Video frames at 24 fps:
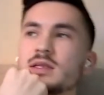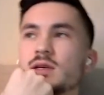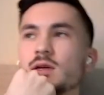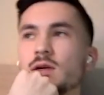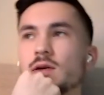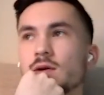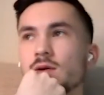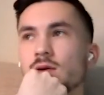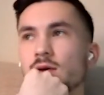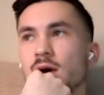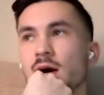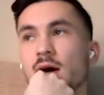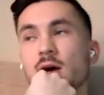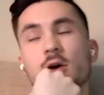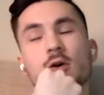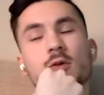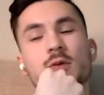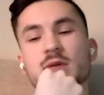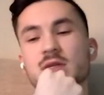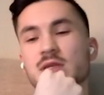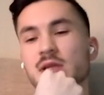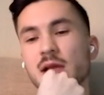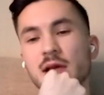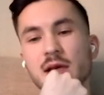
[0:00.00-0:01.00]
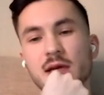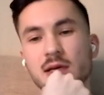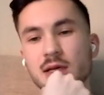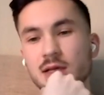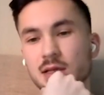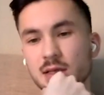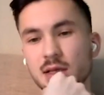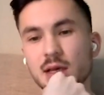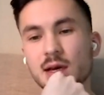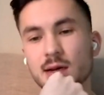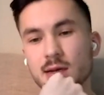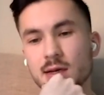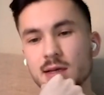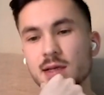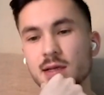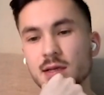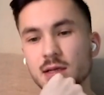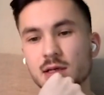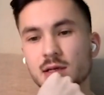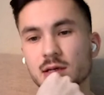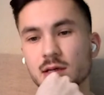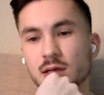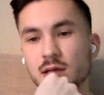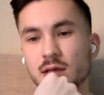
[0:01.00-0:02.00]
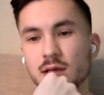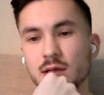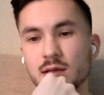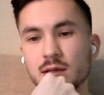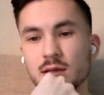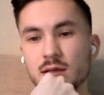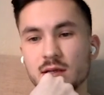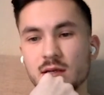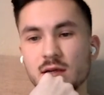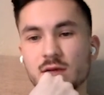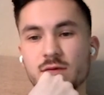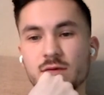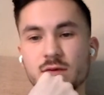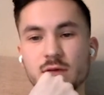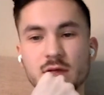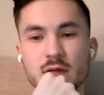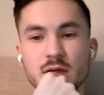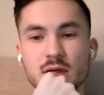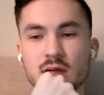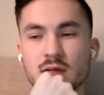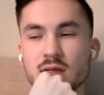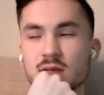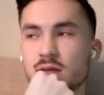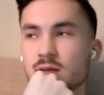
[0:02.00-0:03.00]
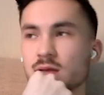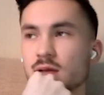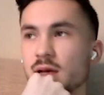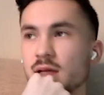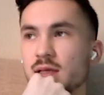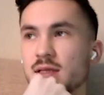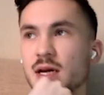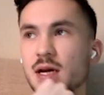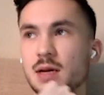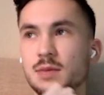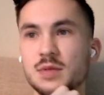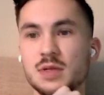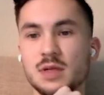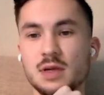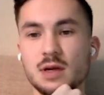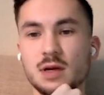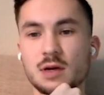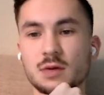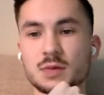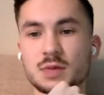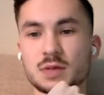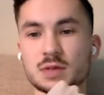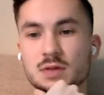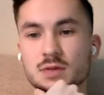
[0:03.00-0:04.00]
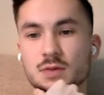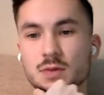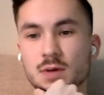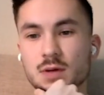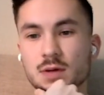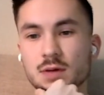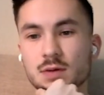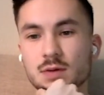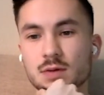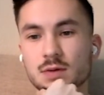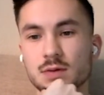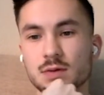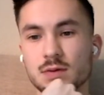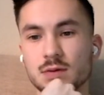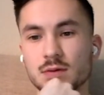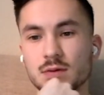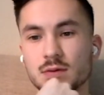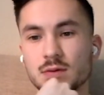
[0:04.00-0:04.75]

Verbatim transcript: So I always like it, yeah, and it, and definitely at, at times it helps as well.